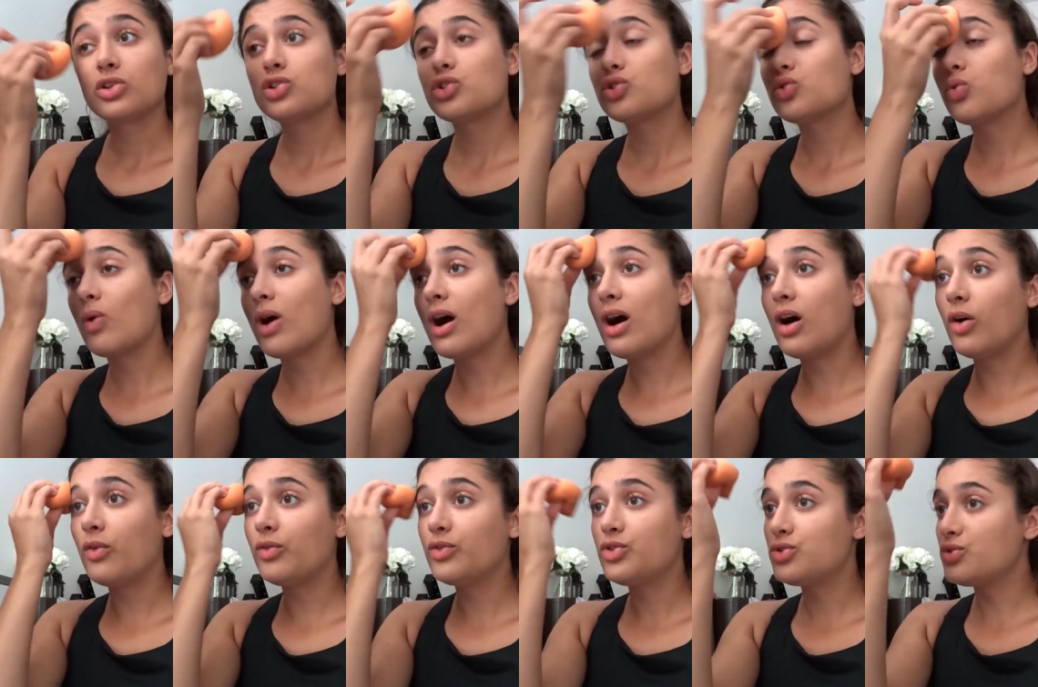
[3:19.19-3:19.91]

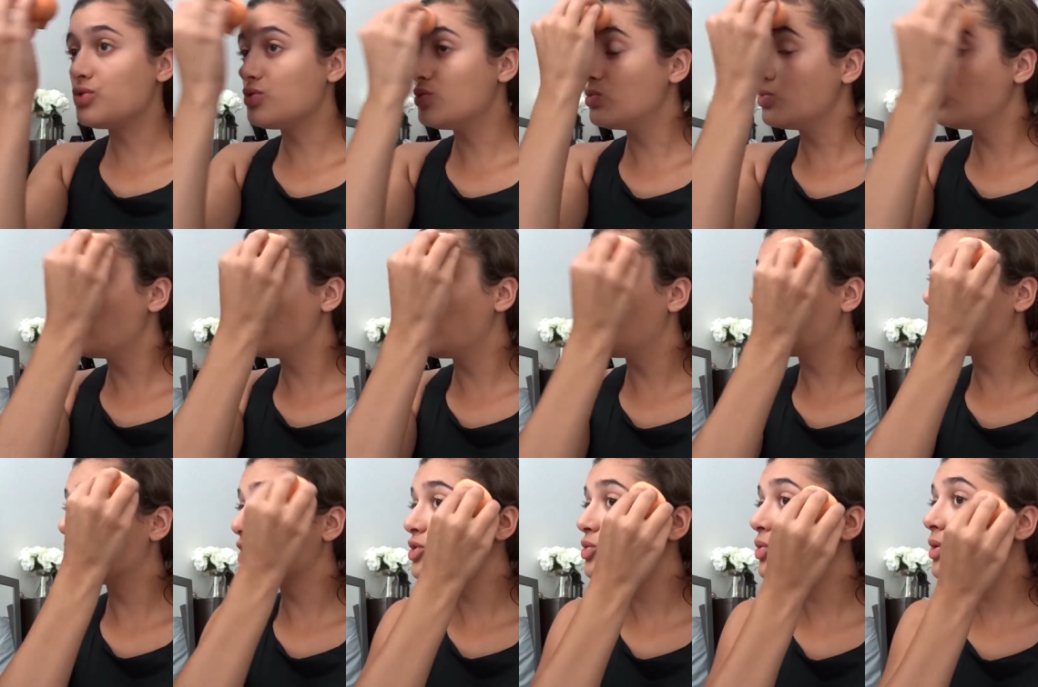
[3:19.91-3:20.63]
12 to
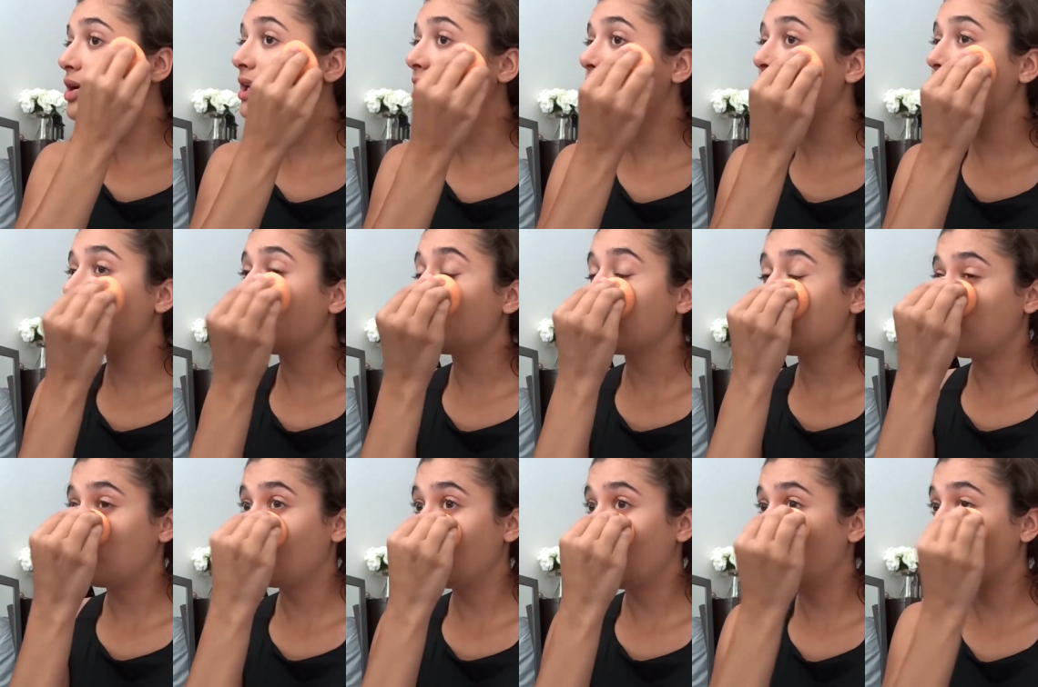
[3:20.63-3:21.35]
120 and
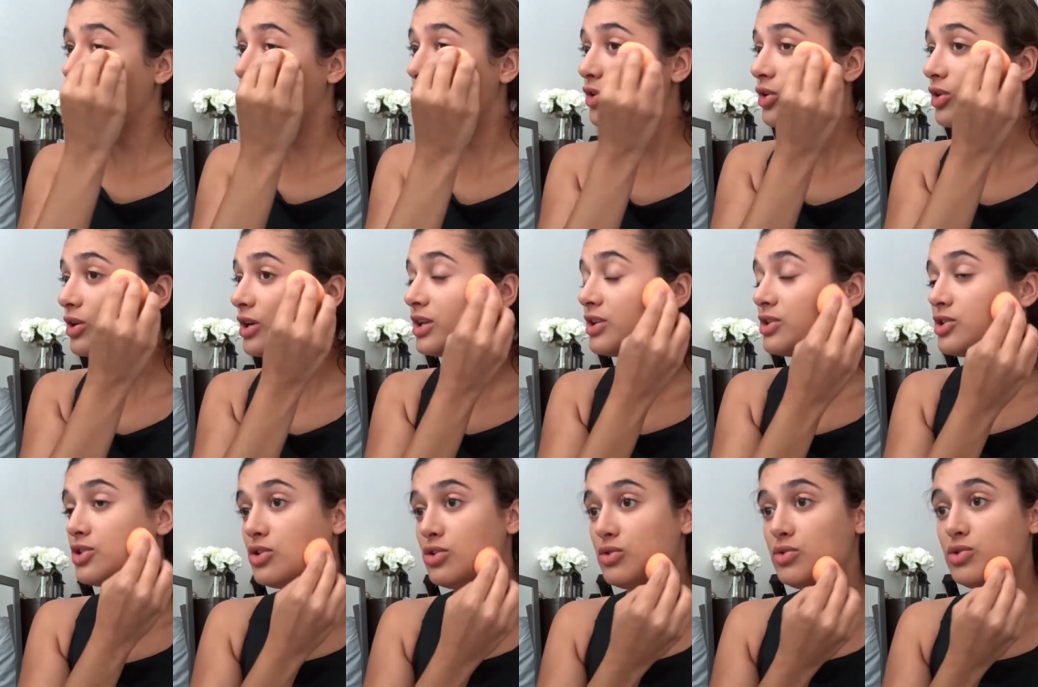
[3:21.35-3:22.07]
then 130
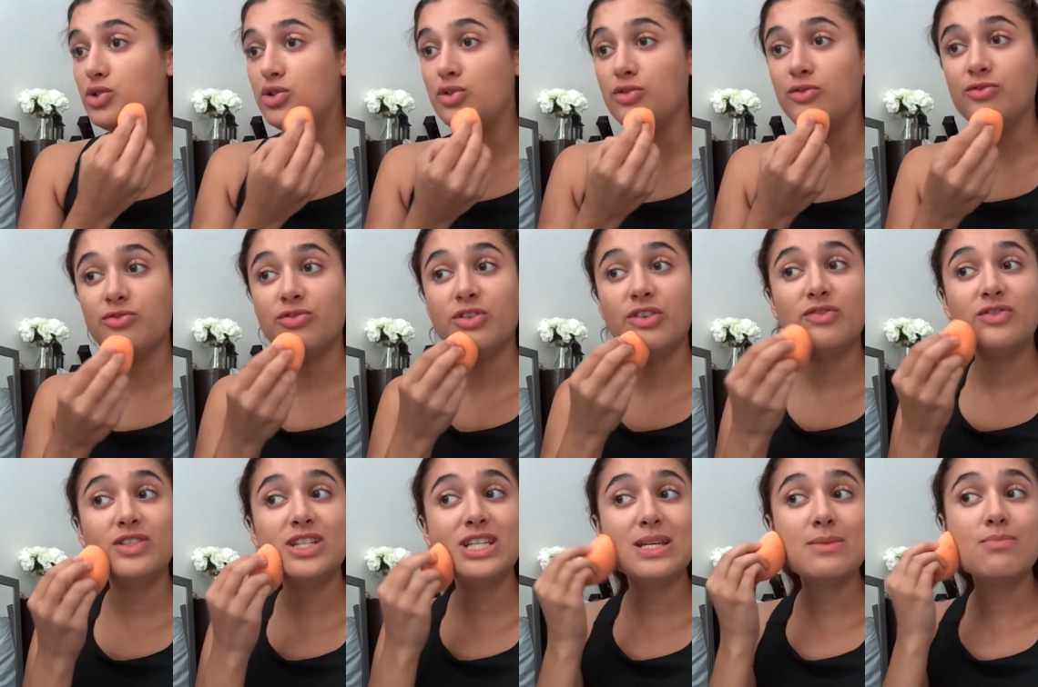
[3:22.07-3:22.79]
to
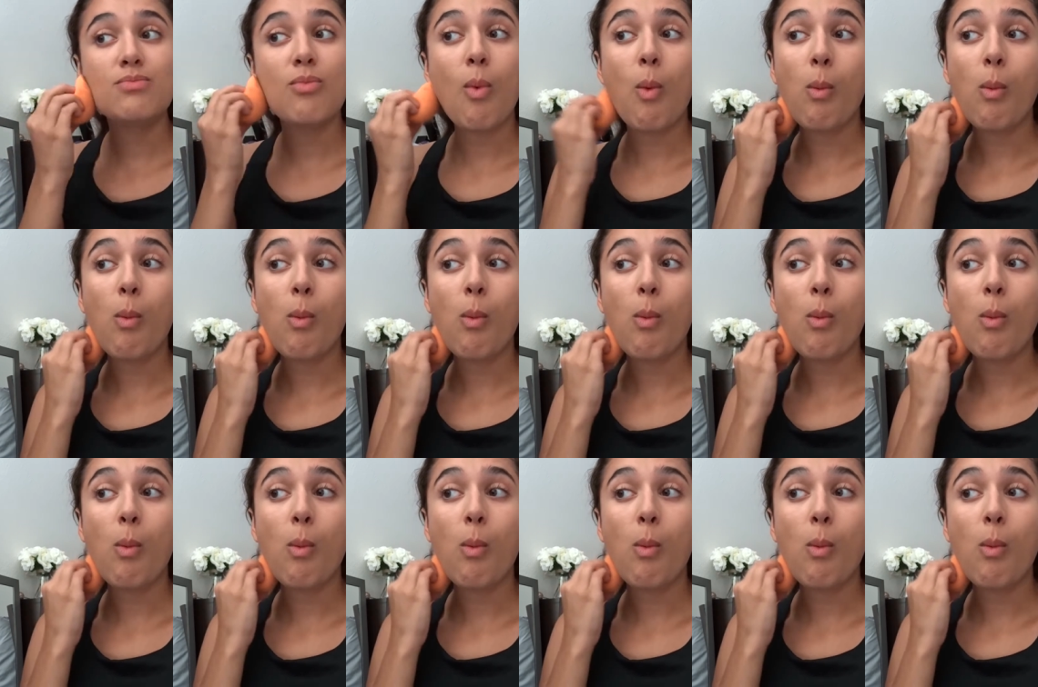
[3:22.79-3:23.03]
250.